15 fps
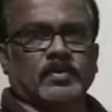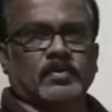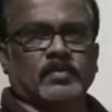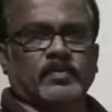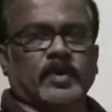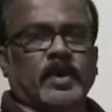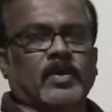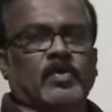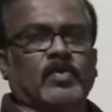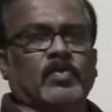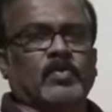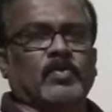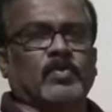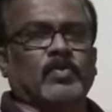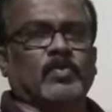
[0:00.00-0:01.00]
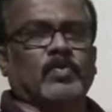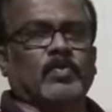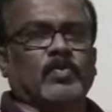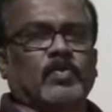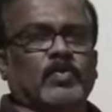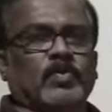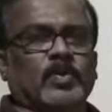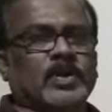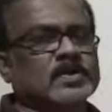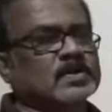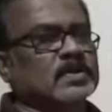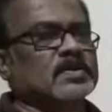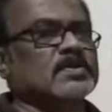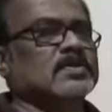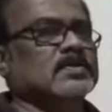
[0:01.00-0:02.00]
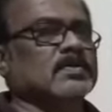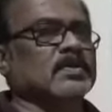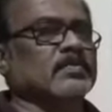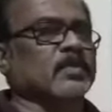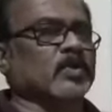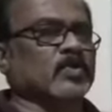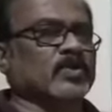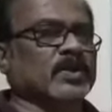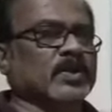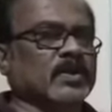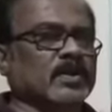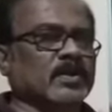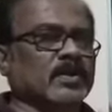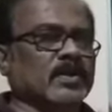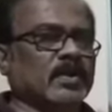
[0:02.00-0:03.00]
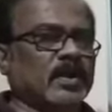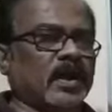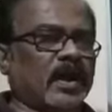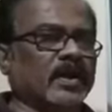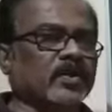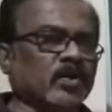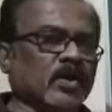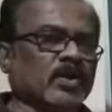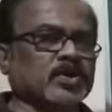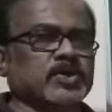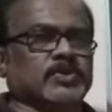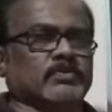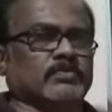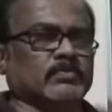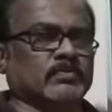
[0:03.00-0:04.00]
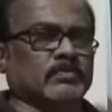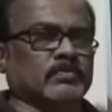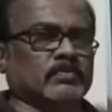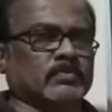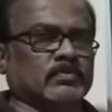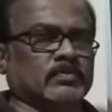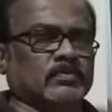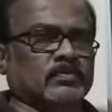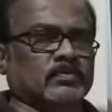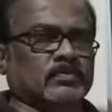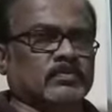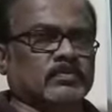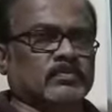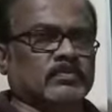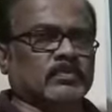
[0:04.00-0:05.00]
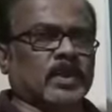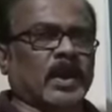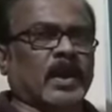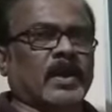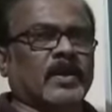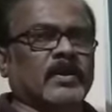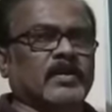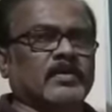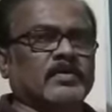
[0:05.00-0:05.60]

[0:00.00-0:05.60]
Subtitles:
we have discussed about the introduction and